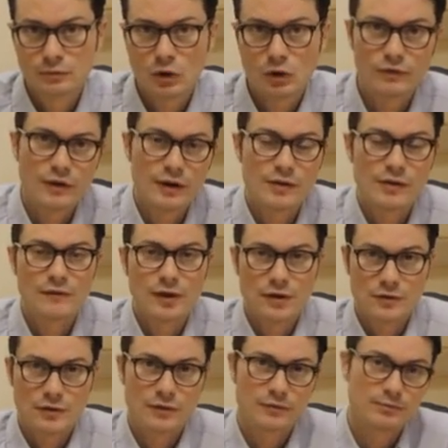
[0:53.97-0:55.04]
or vice
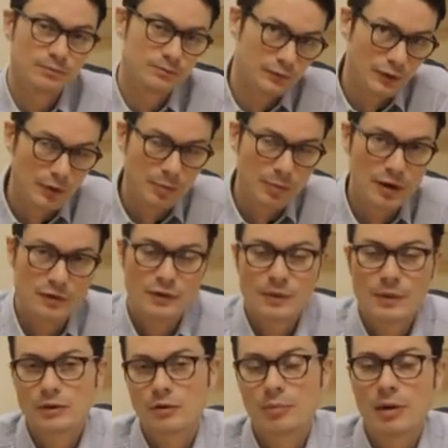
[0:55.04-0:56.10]
versa for the person
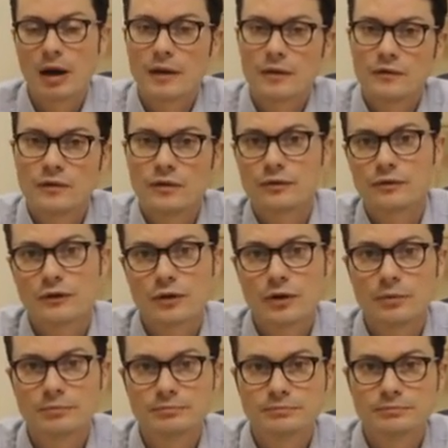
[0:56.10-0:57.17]
that you're buying the phone
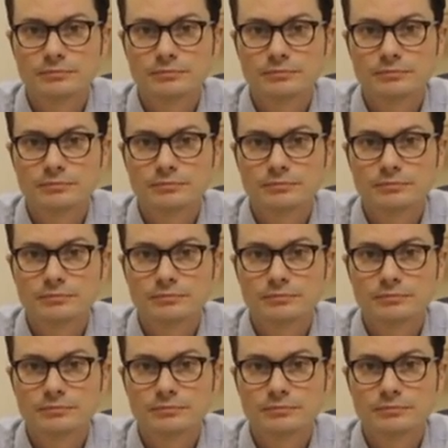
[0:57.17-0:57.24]
from.